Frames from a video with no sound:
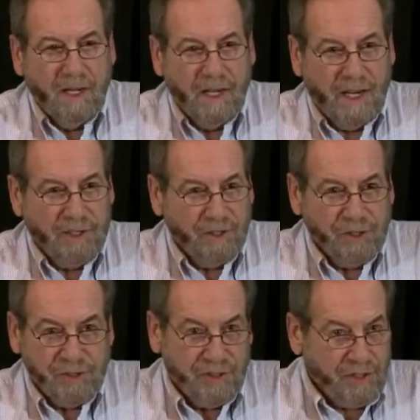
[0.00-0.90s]
And I
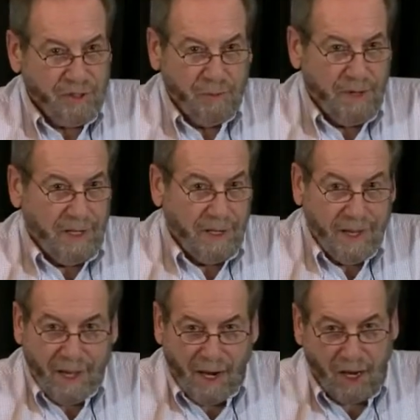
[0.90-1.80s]
just don't mean
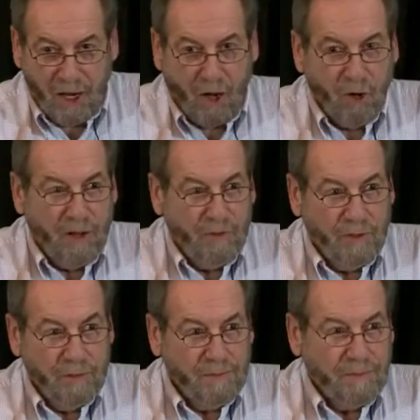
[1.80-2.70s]

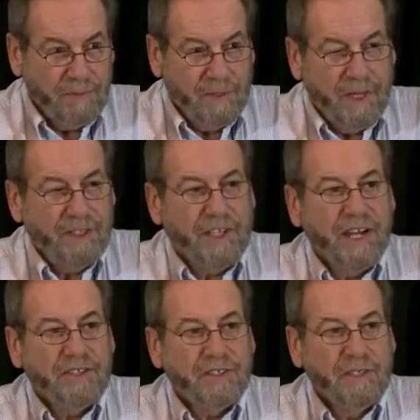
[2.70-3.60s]
low-level
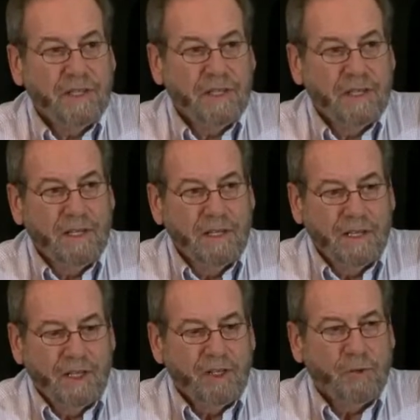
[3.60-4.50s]
education.
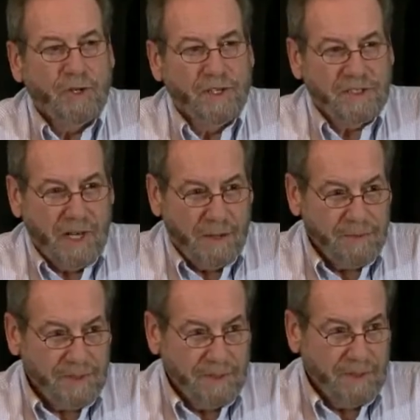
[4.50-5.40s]
They're one of the
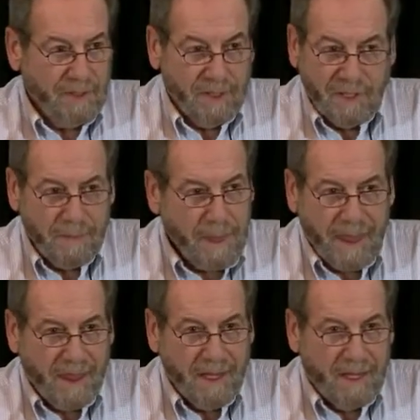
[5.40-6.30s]
tops
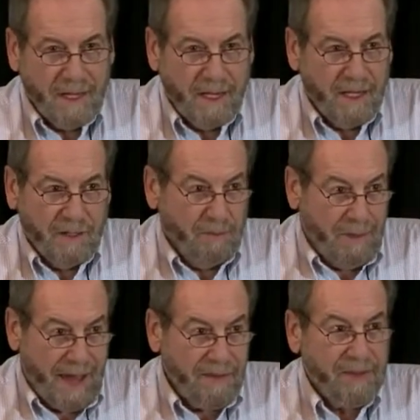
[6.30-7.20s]
in
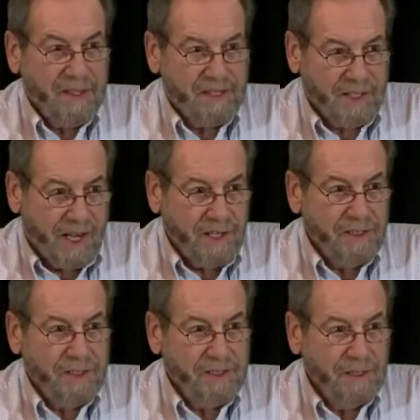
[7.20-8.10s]
math,
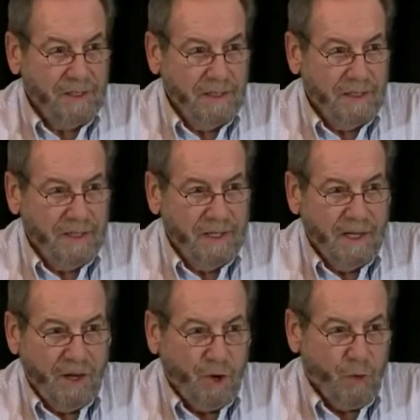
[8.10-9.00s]
sciences.
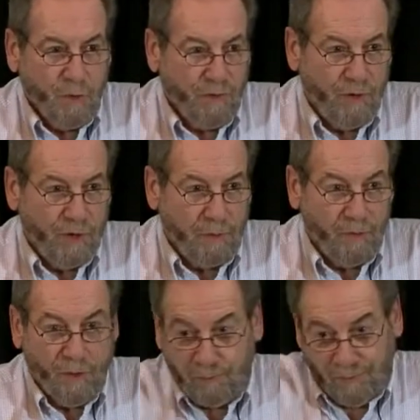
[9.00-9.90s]
We're falling,
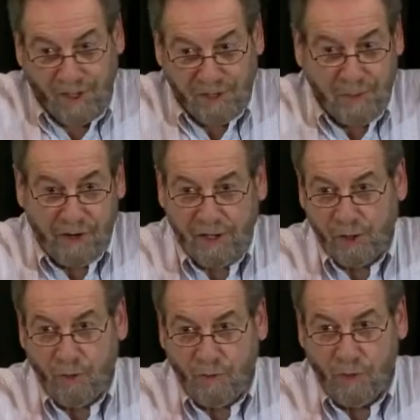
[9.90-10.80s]
well, as
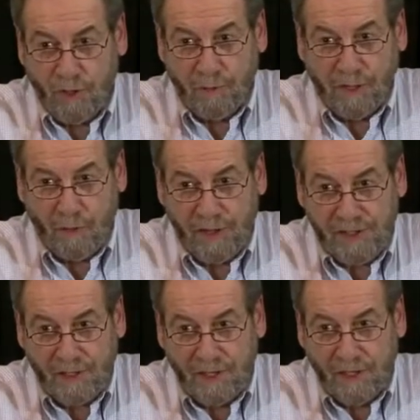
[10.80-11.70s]
Americans, we're falling by the
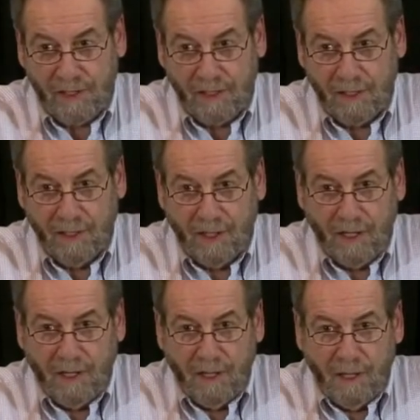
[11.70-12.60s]
wayside.
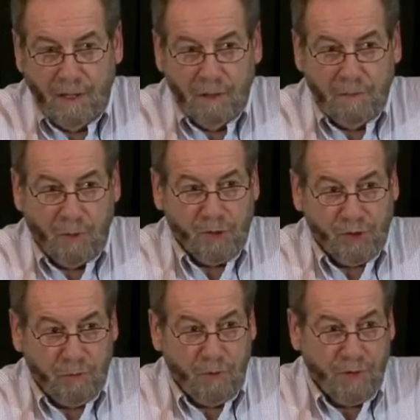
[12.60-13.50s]
But we're
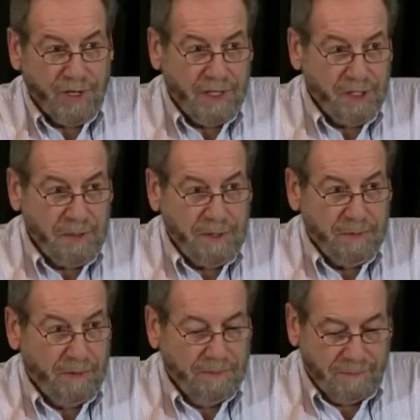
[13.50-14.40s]
supporting these
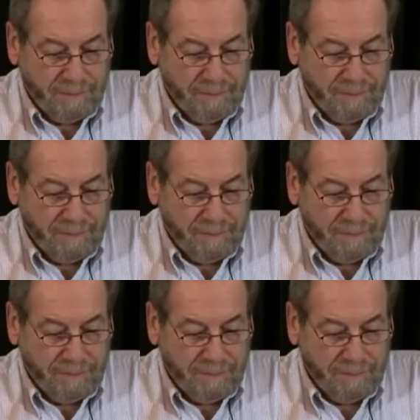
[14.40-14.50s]
people.